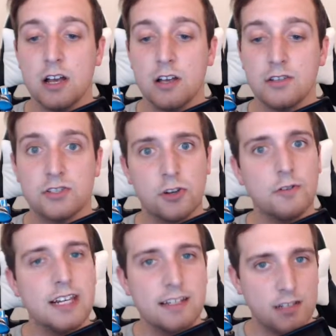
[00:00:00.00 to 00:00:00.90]

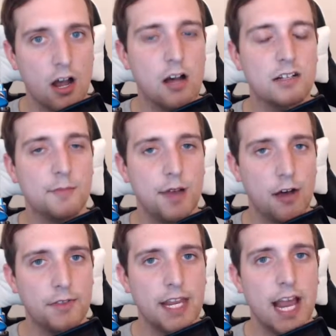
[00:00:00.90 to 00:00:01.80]
Sony has talked
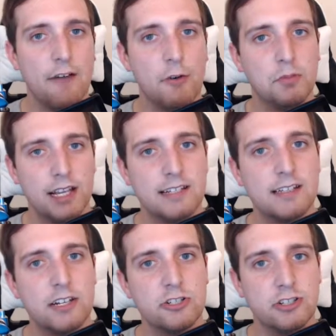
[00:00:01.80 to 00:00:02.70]
about they have a
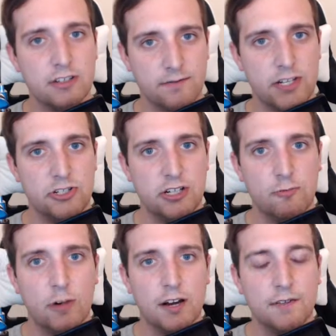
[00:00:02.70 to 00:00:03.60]
PlayStation division
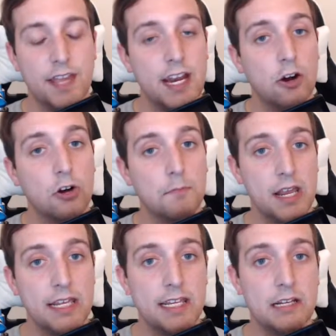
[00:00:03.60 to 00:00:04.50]
where they are
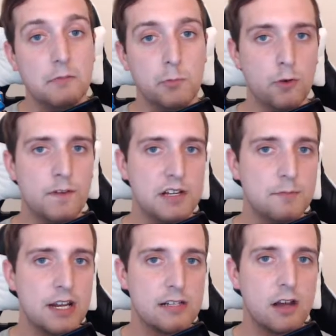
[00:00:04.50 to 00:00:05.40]
making movies
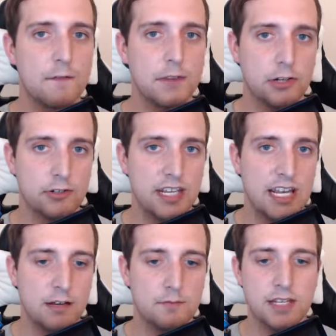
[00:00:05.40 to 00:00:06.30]
based off their
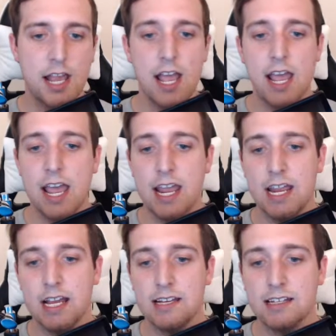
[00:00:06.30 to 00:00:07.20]
games.
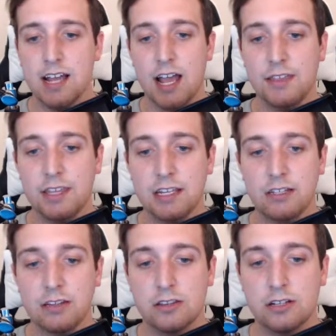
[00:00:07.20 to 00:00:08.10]
And I think
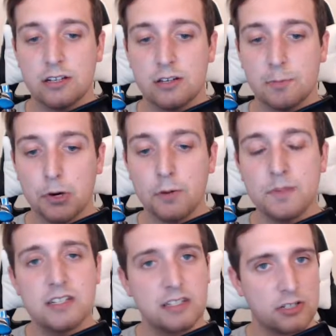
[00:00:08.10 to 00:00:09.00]
the
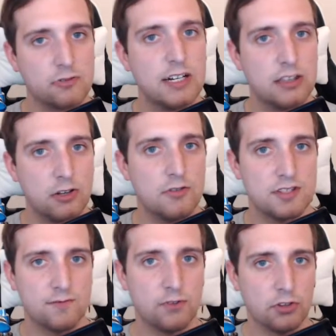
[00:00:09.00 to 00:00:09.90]
purpose is to create
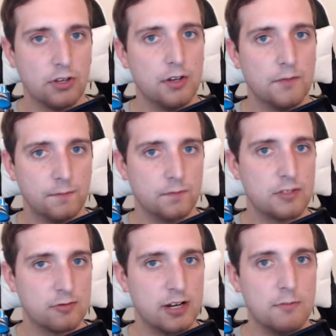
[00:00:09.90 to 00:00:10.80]

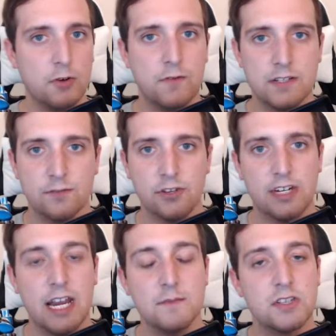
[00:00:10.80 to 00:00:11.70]
movies for their
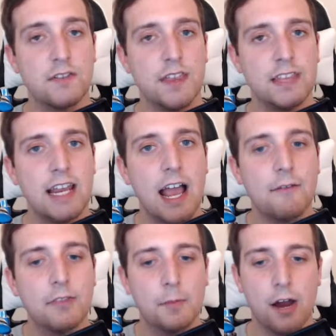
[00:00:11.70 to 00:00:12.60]
games so that they
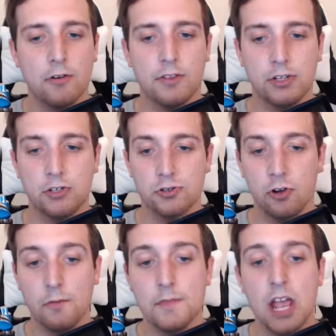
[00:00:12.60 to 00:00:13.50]
have the power and the
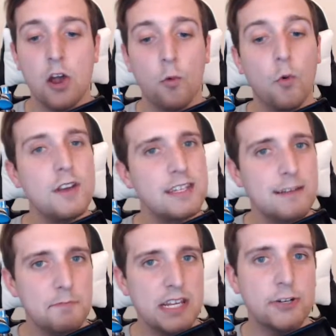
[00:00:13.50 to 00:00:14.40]
control. Wouldn't
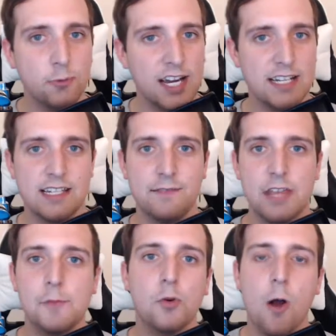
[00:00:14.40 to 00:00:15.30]
it be great if
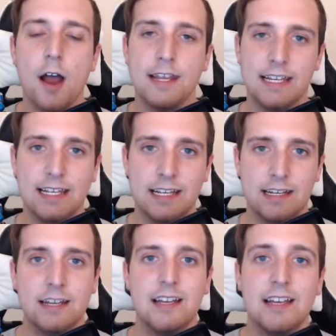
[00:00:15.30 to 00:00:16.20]
they brought
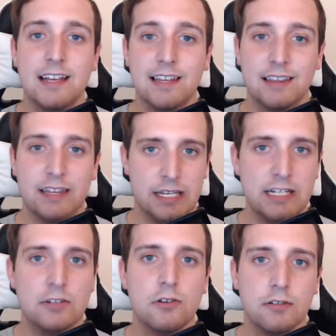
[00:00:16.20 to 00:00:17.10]
in
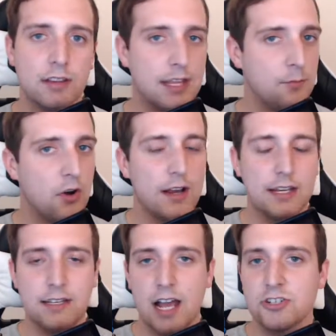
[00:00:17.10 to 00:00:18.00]

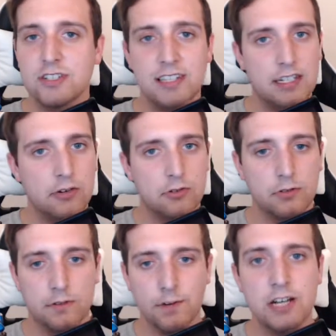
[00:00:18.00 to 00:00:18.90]
not just the Ni no
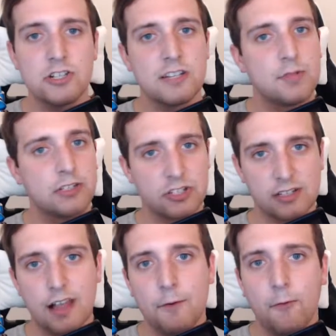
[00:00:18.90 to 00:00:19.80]
Kuni franchise, but just
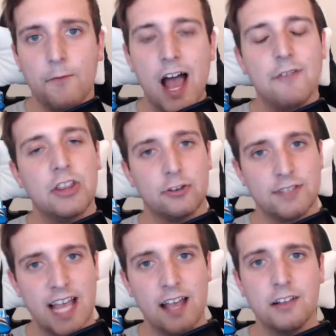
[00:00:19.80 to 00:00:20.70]
Level 5 and their
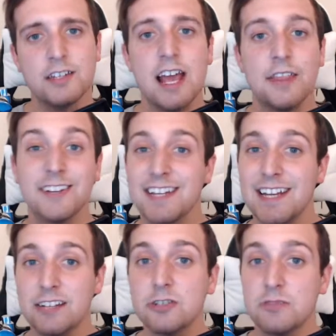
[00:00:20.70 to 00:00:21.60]
talent, their
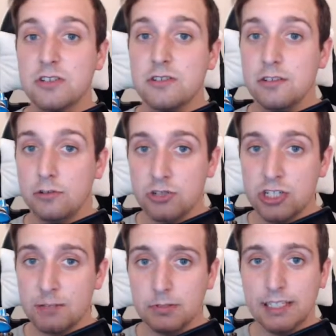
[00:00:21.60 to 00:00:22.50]
connection with Studio
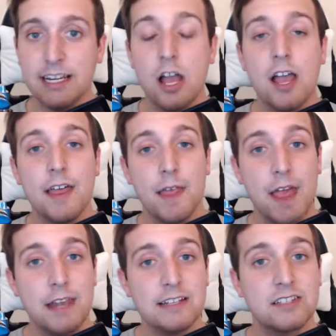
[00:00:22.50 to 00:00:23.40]
Ghibli,
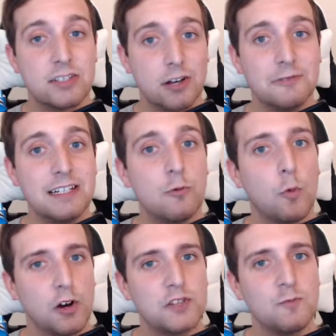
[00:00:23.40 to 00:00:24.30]
and Sony
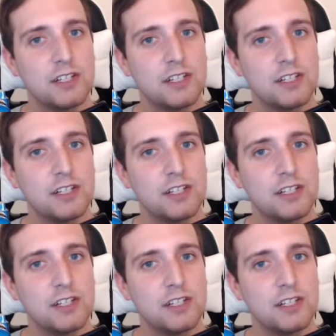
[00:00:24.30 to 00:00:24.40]
works with